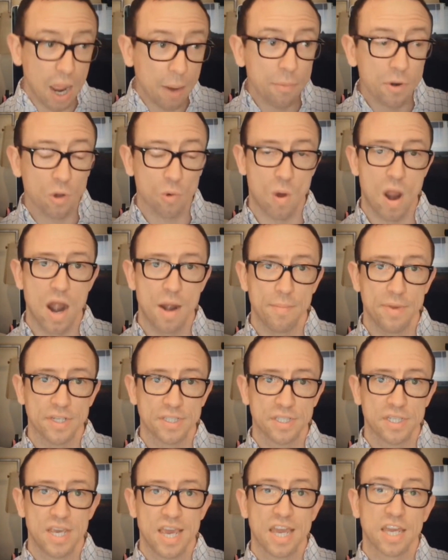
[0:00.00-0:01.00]

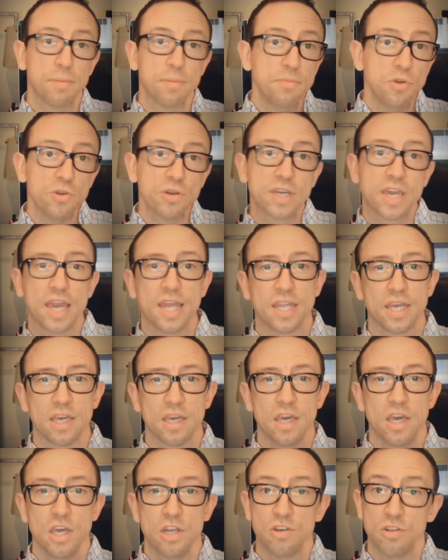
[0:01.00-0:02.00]
requirements and
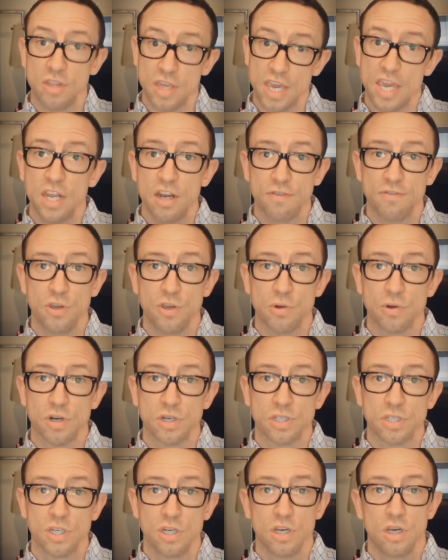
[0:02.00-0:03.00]
communicating to the
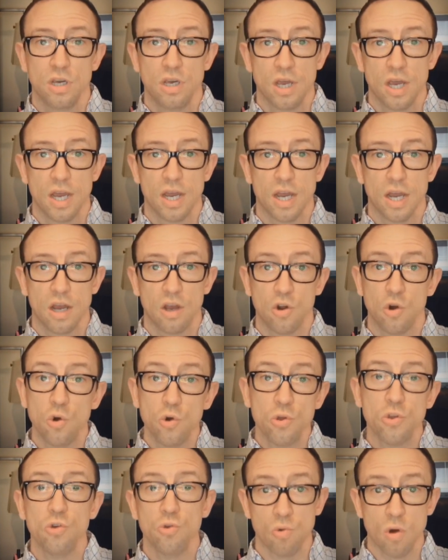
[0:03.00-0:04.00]
interviewers
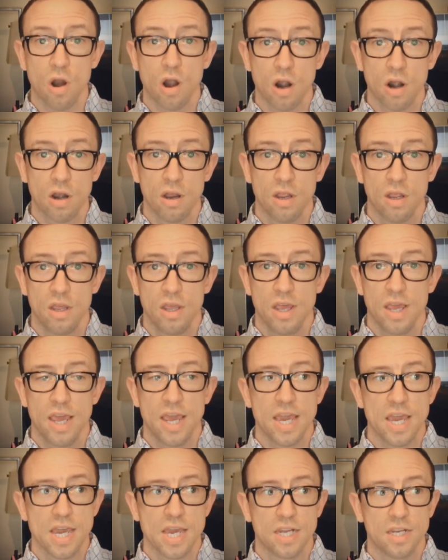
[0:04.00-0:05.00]
who you are
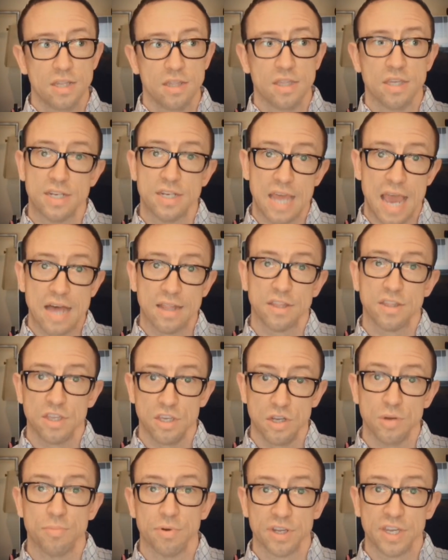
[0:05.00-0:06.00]
and the talent that
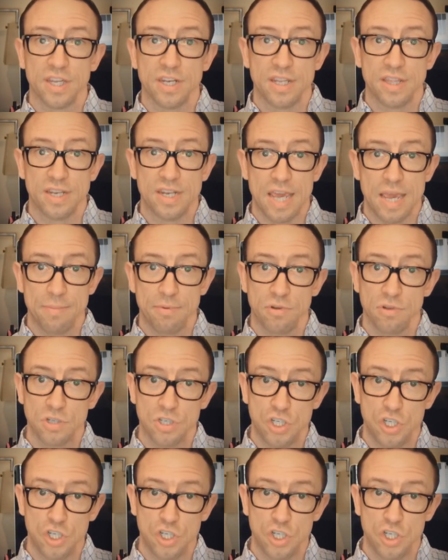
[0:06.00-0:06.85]
you're bringing to the table